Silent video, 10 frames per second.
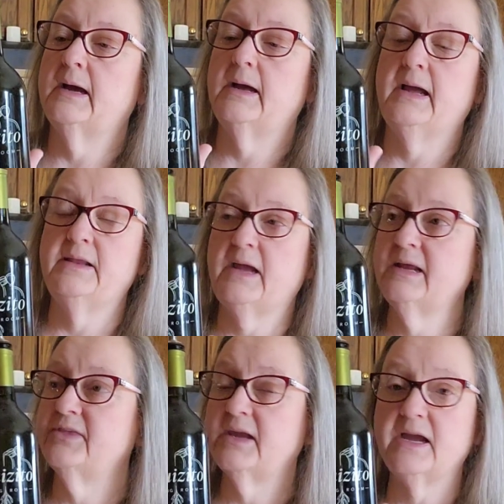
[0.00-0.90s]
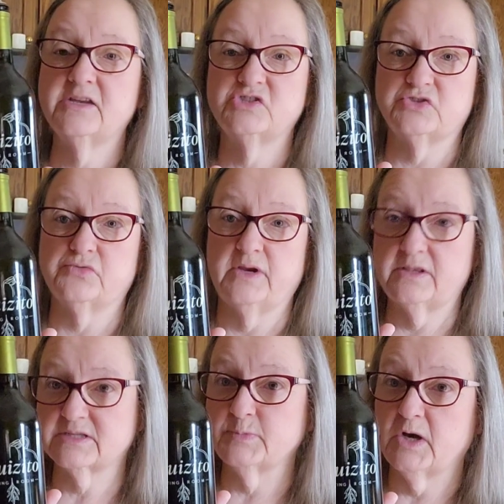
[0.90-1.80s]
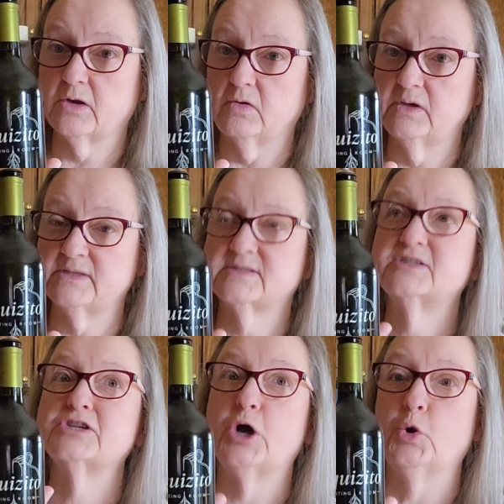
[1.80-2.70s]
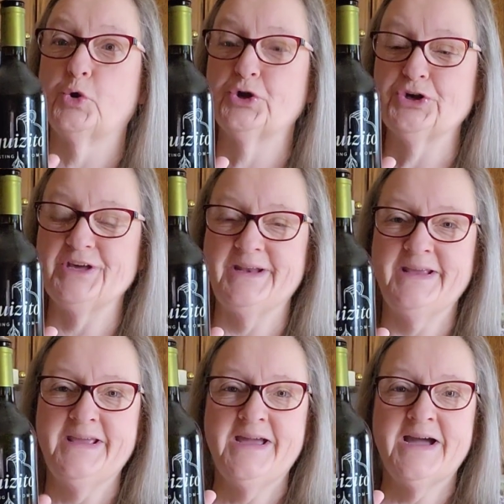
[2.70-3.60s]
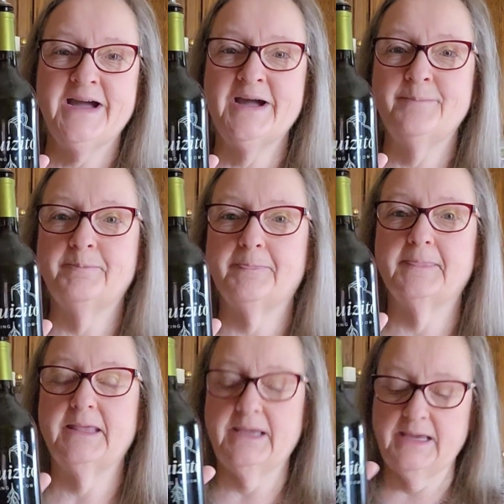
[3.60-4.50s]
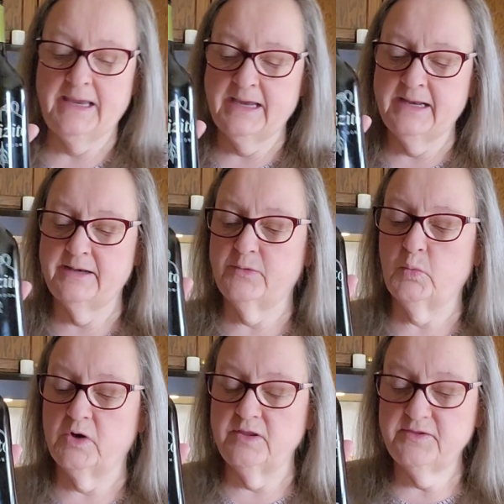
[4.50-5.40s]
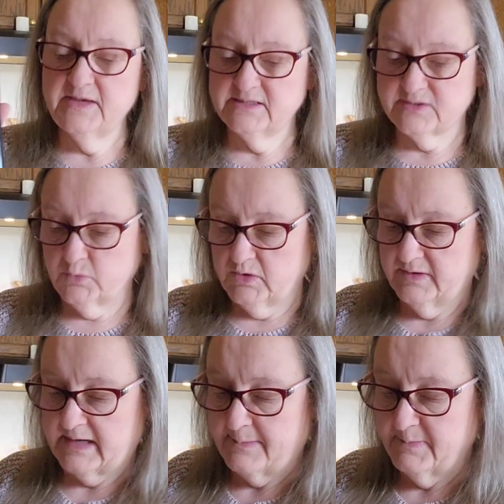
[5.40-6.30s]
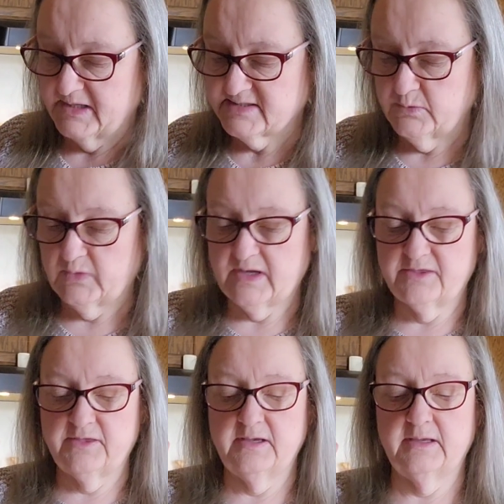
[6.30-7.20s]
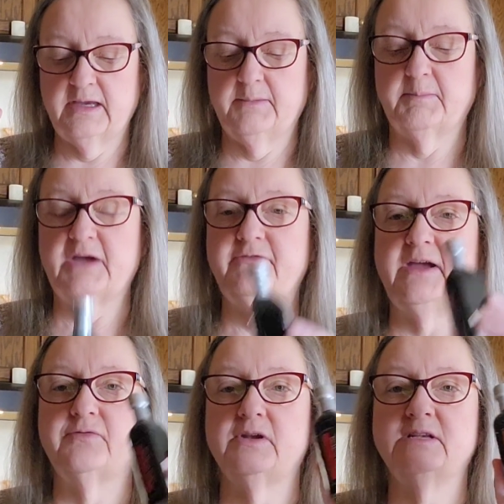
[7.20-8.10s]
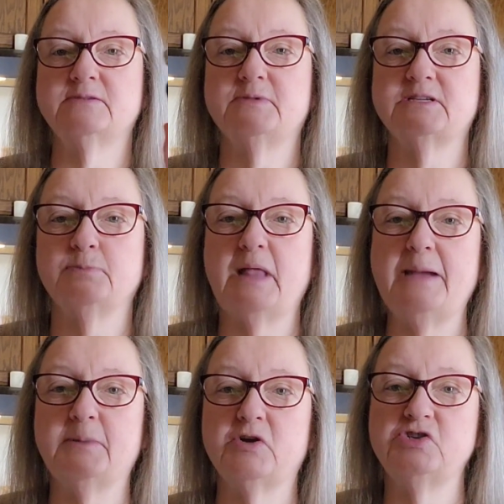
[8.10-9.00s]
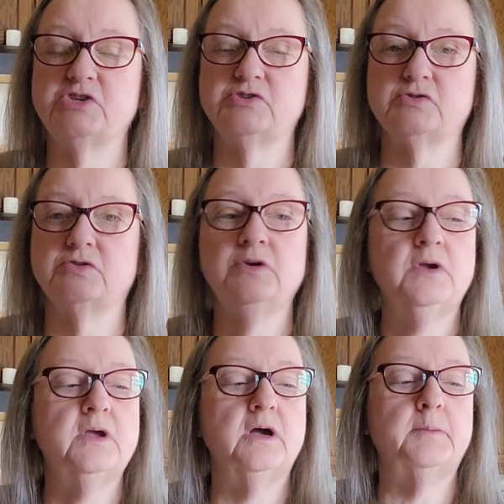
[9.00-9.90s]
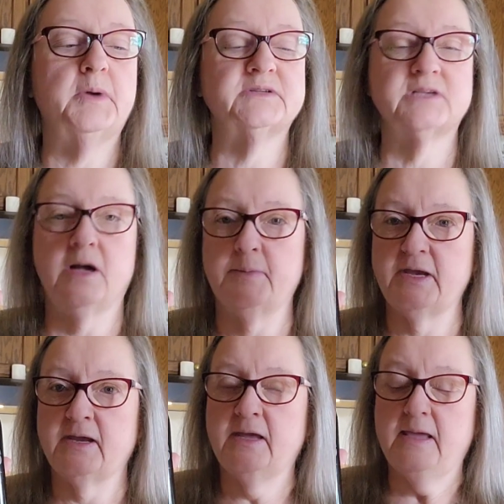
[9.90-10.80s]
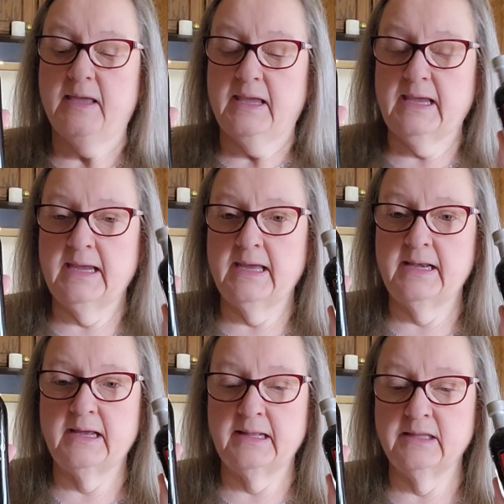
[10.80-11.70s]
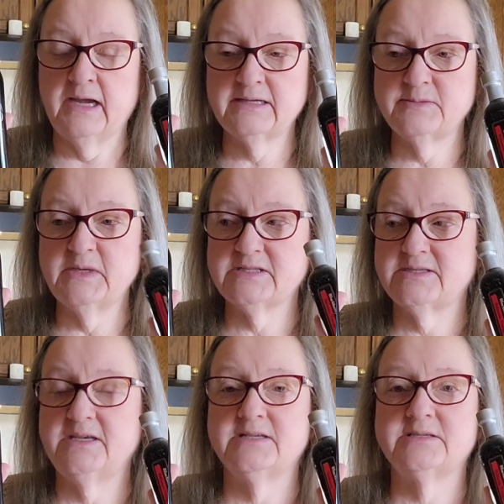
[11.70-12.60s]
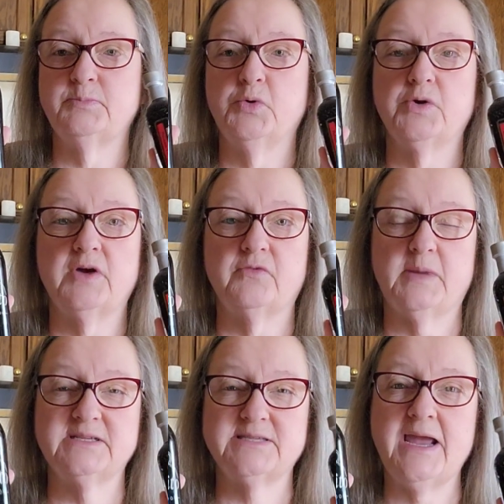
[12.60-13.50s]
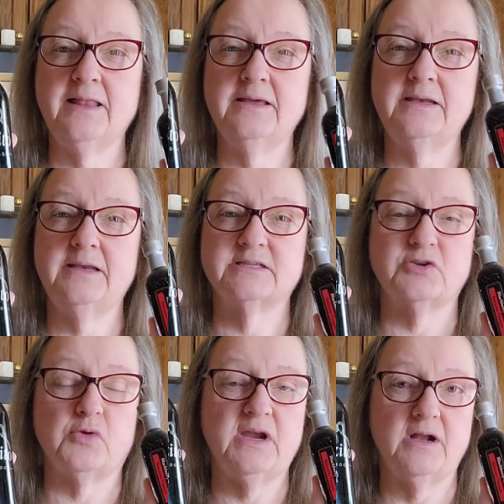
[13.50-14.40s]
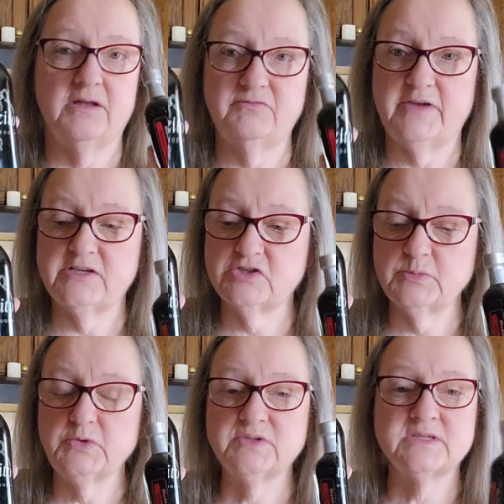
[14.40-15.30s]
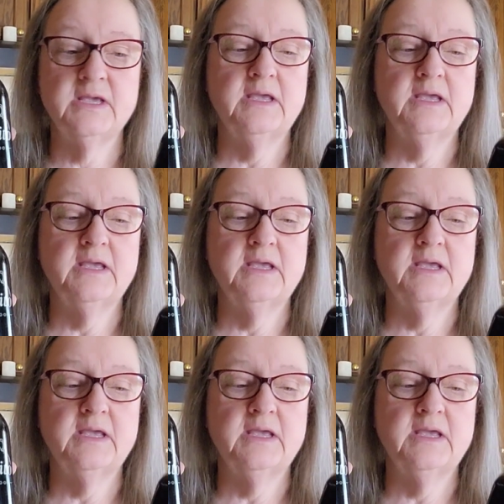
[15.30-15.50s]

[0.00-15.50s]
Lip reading: I think I could just drink this bottle. It's so good. And one of the things that I mix it with, and my favorite, is this blackberry ginger balsamic. And I like to mix this and pour it over my salad. It's great on vegetables.